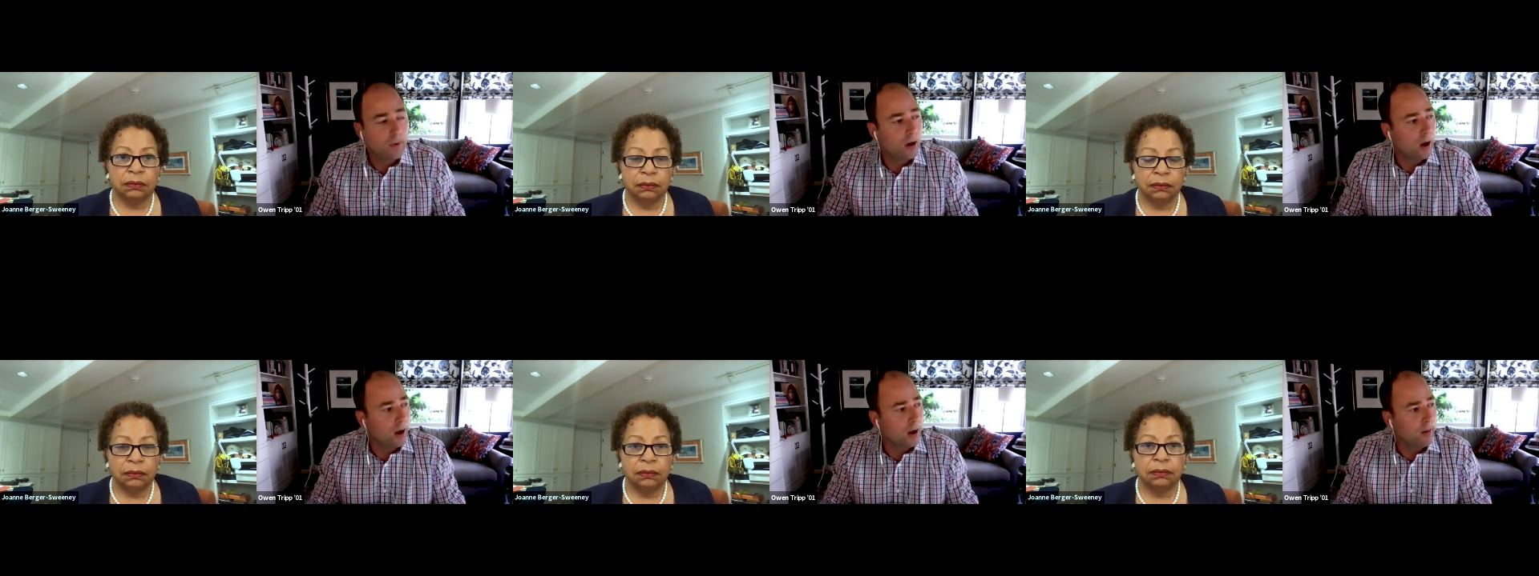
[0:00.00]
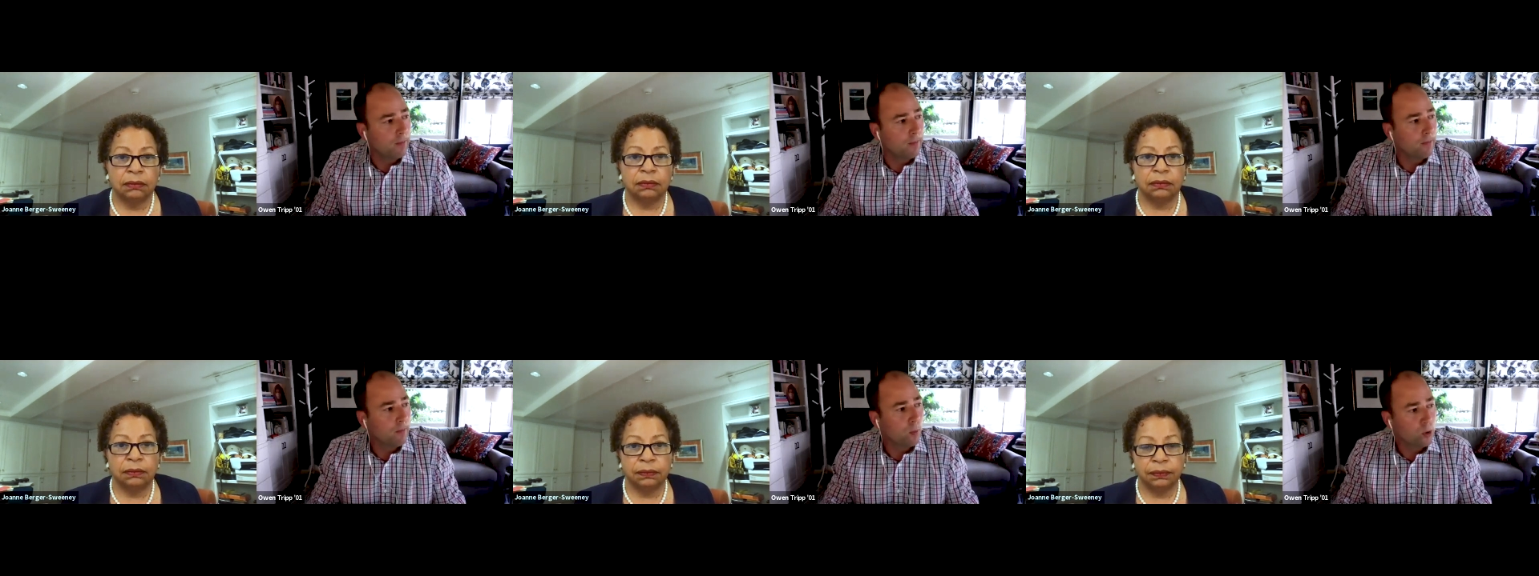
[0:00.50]
Speaker 1: um,
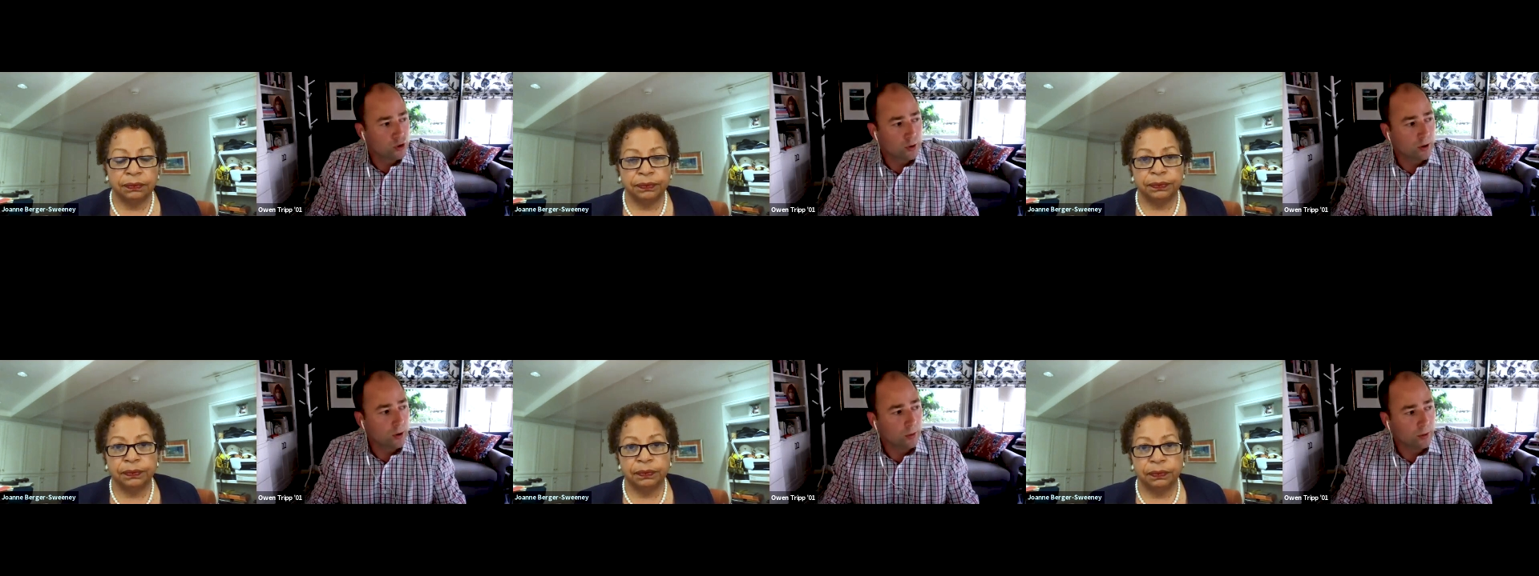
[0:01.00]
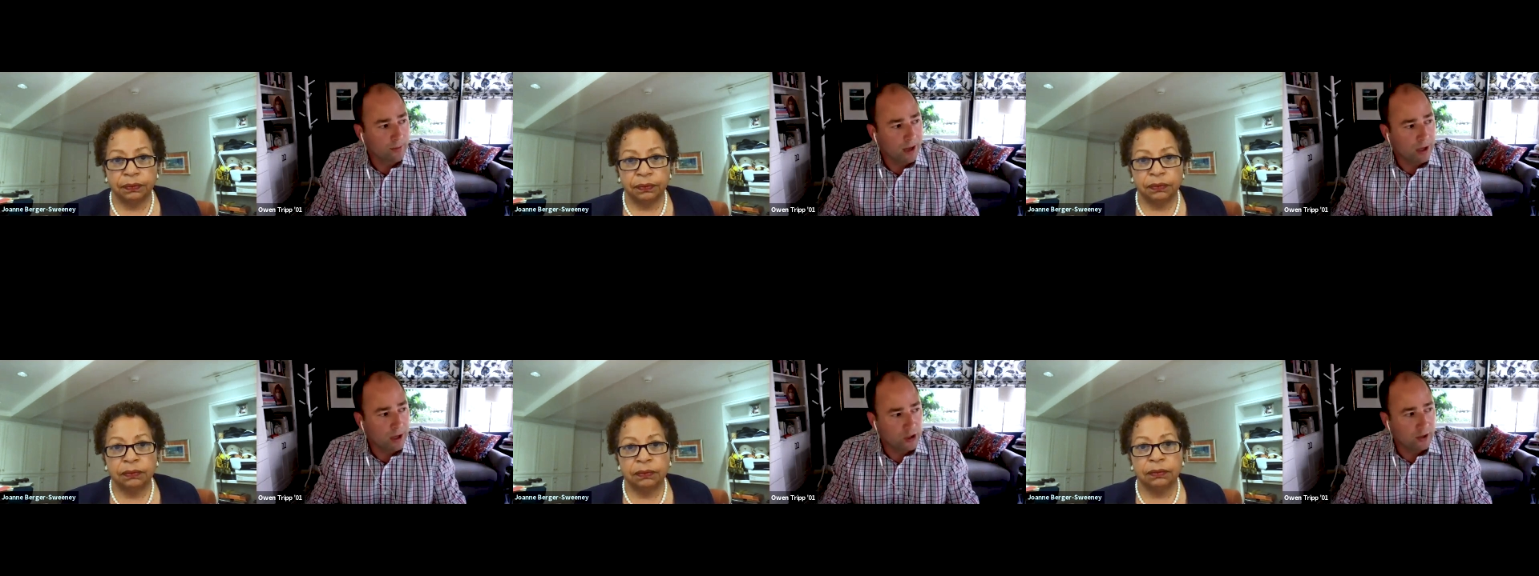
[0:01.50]
which you can only
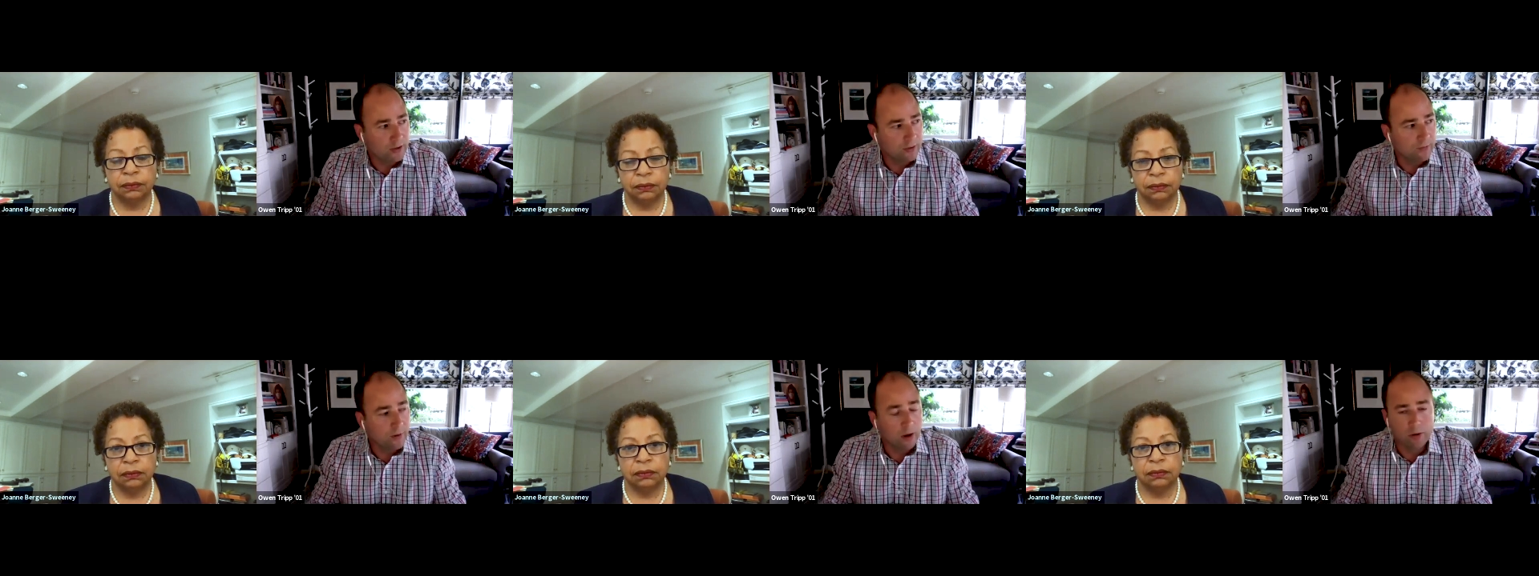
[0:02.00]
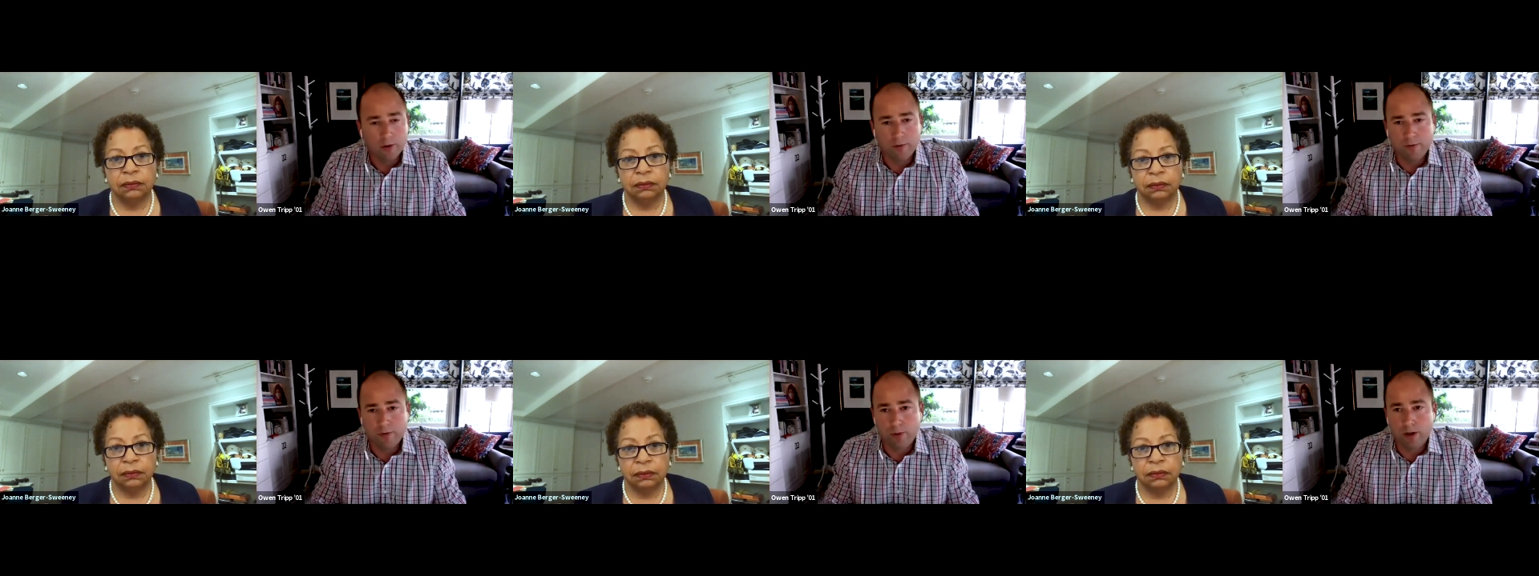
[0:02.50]
imagine as the father of
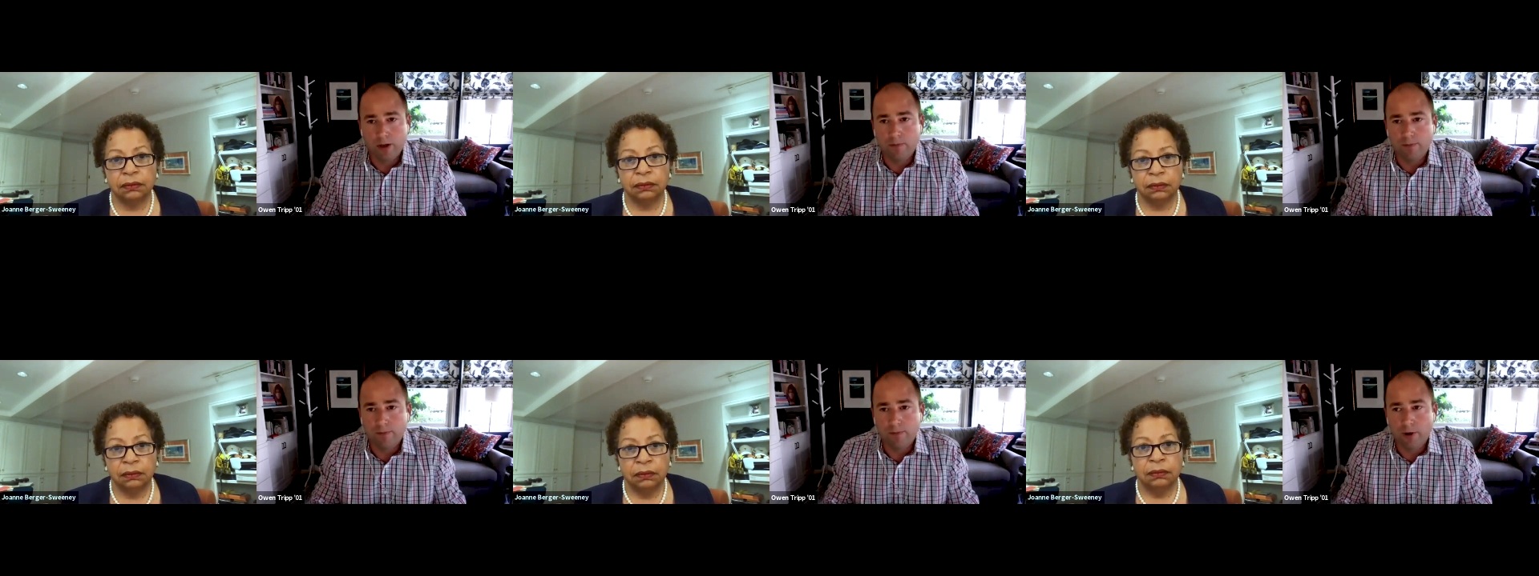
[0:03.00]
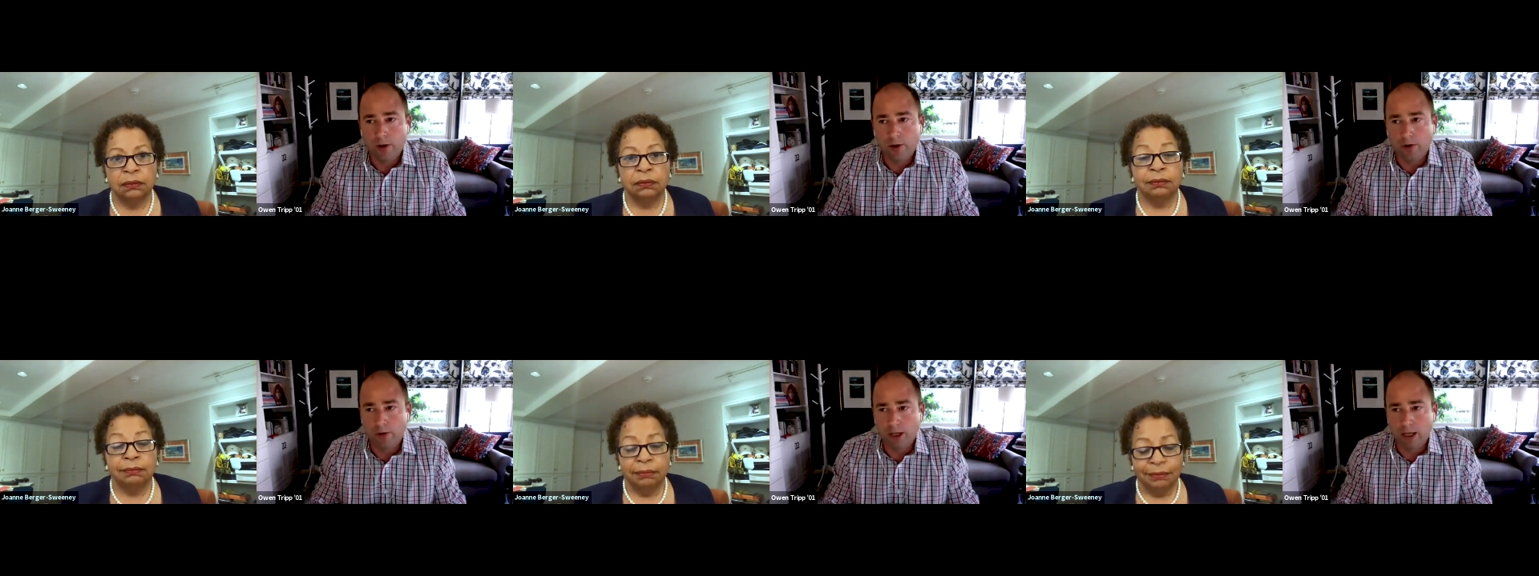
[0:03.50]
three very
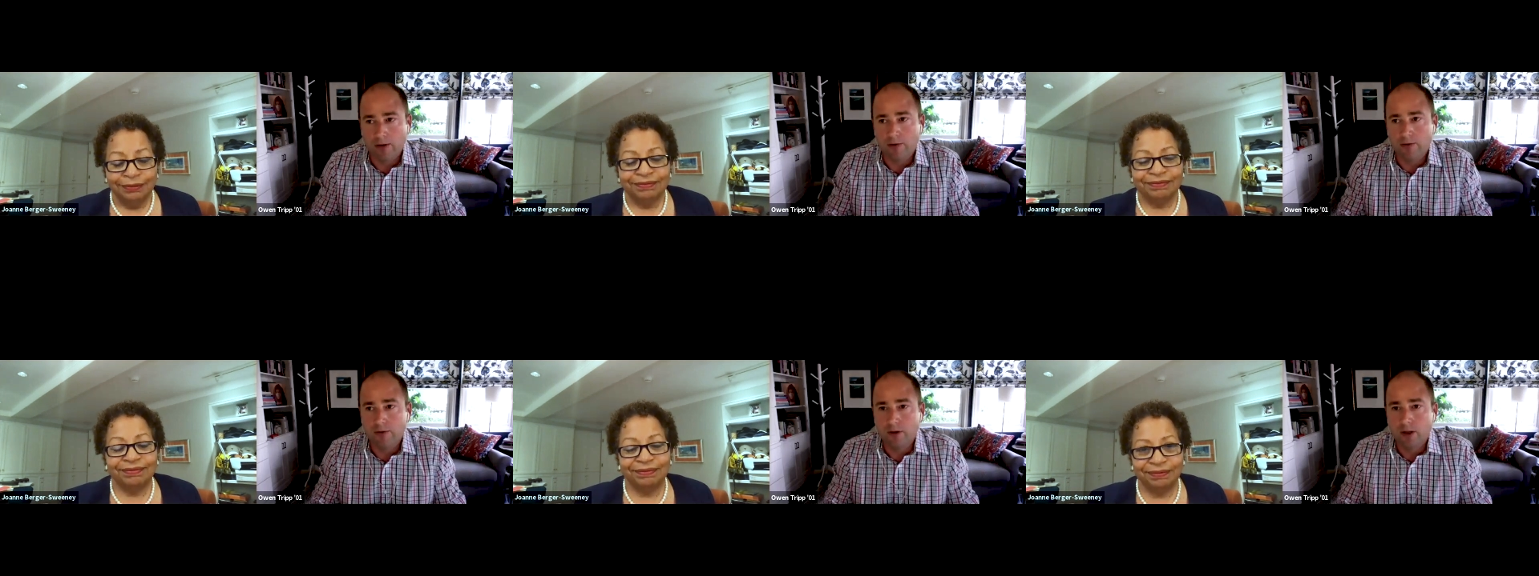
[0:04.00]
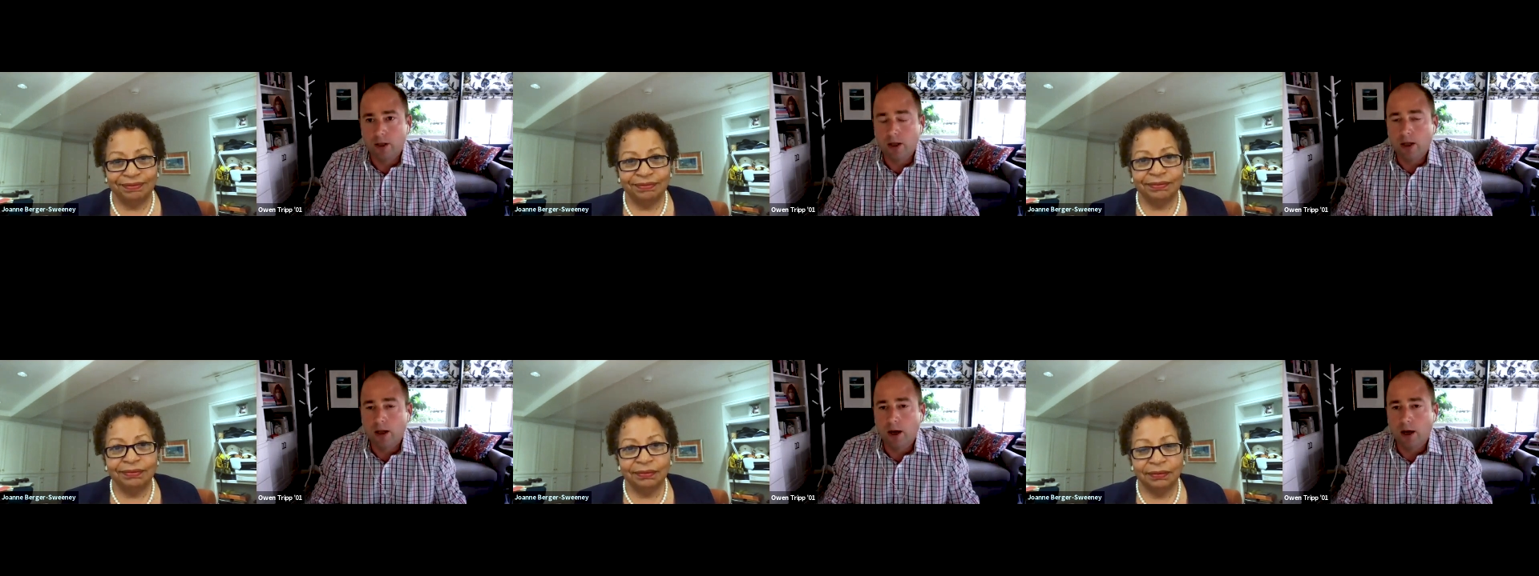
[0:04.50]
little kids, mm.